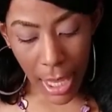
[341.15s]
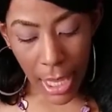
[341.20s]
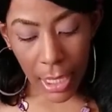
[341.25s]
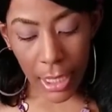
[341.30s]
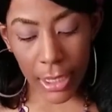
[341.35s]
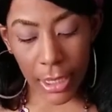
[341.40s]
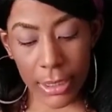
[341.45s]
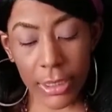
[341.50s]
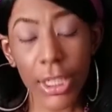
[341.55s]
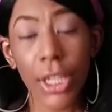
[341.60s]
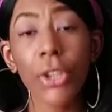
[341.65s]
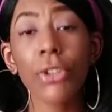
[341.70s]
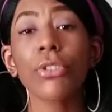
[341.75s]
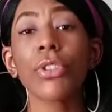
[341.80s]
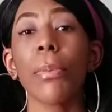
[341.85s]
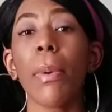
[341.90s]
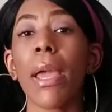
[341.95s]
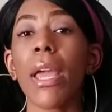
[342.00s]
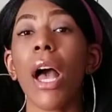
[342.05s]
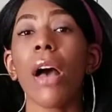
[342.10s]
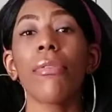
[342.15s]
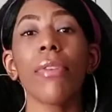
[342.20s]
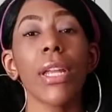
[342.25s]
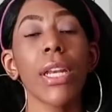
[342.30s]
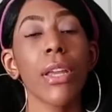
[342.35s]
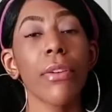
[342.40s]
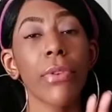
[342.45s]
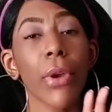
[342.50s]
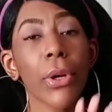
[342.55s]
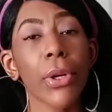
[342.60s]
Continue to pay off any
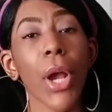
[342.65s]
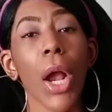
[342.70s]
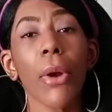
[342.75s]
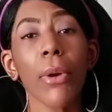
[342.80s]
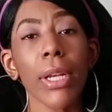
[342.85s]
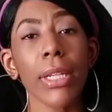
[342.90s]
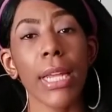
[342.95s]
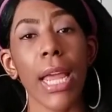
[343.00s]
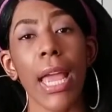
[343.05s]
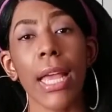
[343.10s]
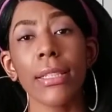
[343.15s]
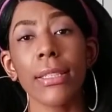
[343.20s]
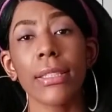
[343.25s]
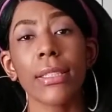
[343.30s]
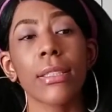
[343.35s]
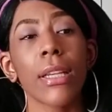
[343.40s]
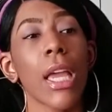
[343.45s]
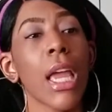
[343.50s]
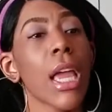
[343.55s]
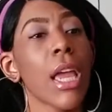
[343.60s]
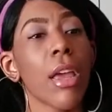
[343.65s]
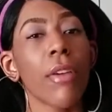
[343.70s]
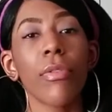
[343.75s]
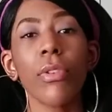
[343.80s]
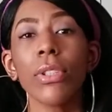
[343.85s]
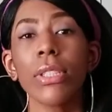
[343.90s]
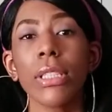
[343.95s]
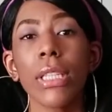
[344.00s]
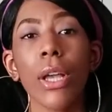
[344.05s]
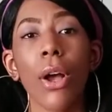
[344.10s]
of your current debts. If you
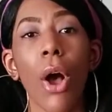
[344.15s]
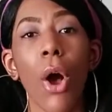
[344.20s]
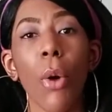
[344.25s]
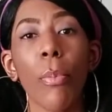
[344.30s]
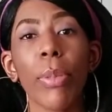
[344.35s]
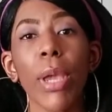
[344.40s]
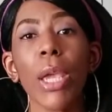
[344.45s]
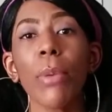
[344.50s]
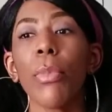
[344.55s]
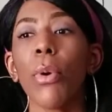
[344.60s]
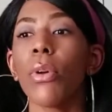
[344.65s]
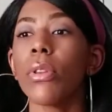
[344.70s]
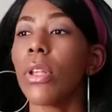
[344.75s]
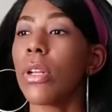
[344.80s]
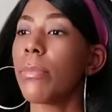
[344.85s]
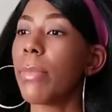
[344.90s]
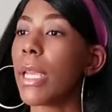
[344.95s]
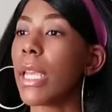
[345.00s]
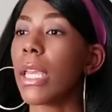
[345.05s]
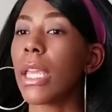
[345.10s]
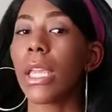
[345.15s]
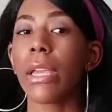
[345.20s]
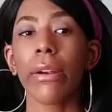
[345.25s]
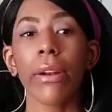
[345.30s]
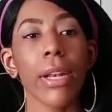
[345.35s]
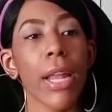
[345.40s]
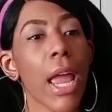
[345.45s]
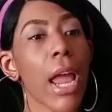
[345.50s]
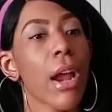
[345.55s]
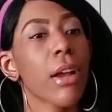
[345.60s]
still owe people a little bit here and
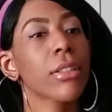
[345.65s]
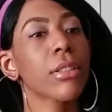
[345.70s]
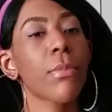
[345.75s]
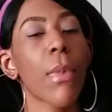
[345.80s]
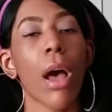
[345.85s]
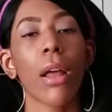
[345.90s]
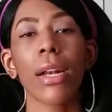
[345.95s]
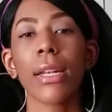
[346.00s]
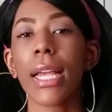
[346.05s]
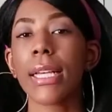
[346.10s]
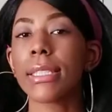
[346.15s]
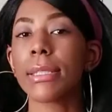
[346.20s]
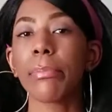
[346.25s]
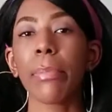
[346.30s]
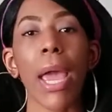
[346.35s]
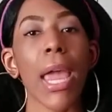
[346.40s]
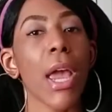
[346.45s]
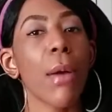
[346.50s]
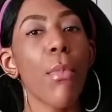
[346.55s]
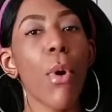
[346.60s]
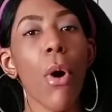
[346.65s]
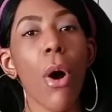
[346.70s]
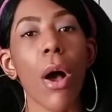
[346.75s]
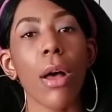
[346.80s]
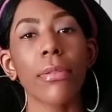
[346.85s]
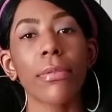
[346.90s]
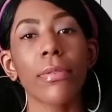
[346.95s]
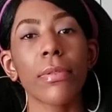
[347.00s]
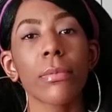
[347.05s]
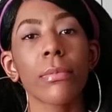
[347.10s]
there, smaller debts, pay them
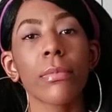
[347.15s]
off.